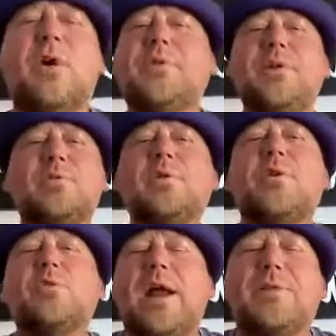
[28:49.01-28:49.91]
I think we go
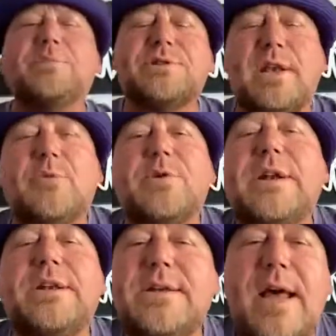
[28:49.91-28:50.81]
random, just like we
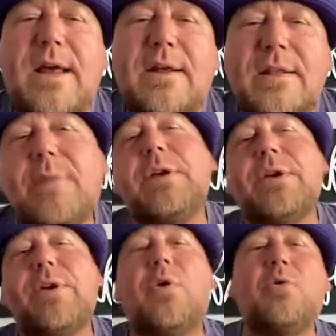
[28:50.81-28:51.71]
did today. Let me
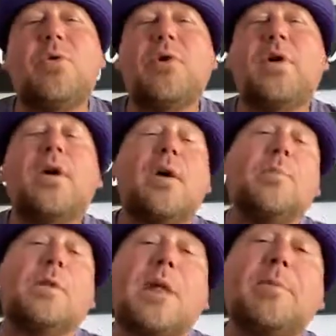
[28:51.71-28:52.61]
go. I like. Let it.